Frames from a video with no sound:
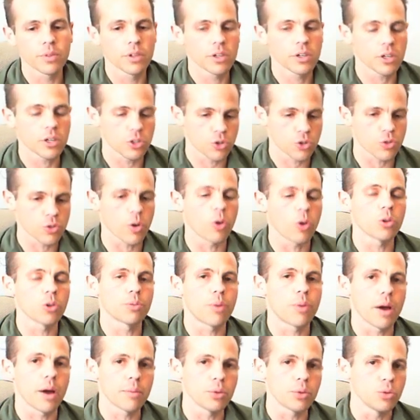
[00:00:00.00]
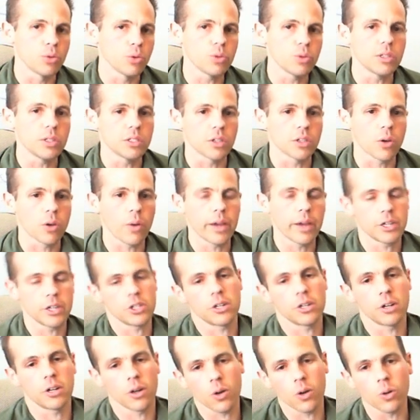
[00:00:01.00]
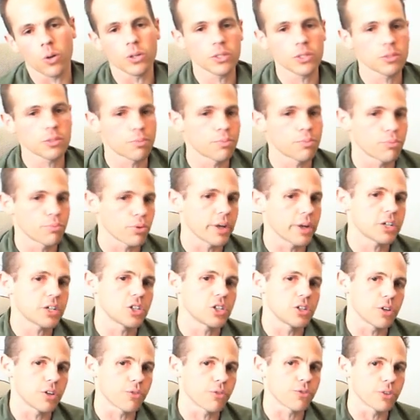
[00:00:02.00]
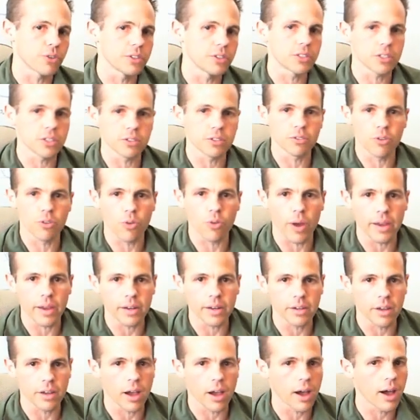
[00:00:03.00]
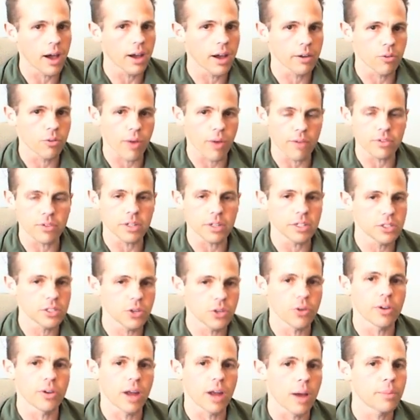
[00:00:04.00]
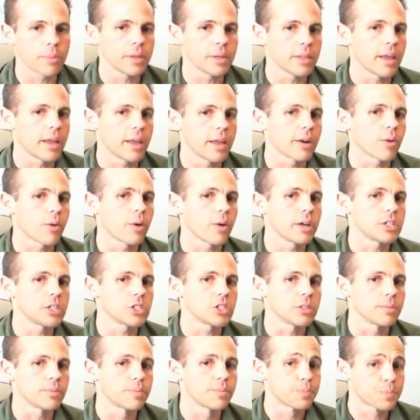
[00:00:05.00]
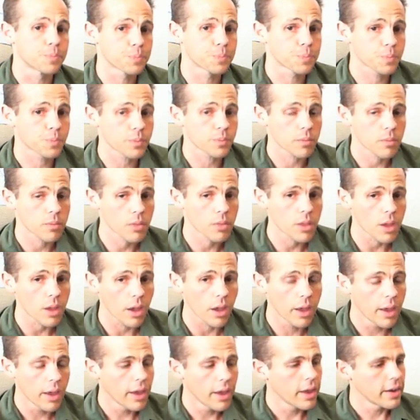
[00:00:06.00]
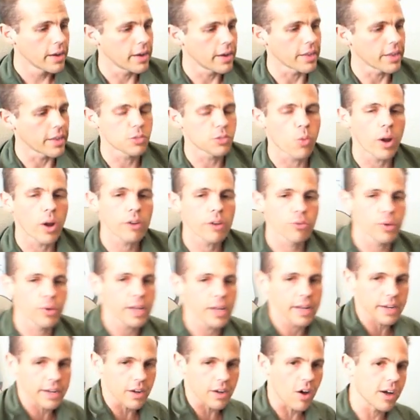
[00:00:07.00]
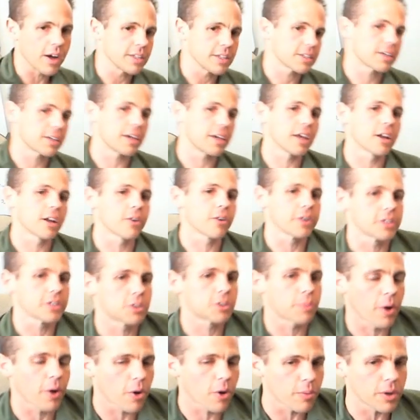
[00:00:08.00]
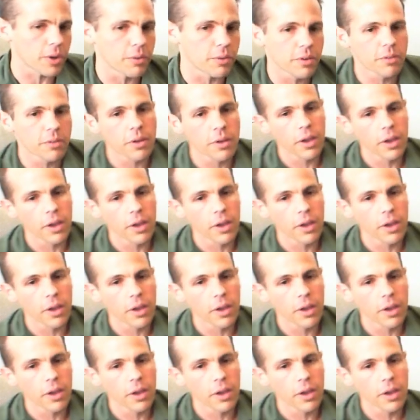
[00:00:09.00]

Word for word: controlled by Bernoulli's equation. And of course, pressure difference and gra uh, gravity turn up in that equation. Now there's one really nice killer experiment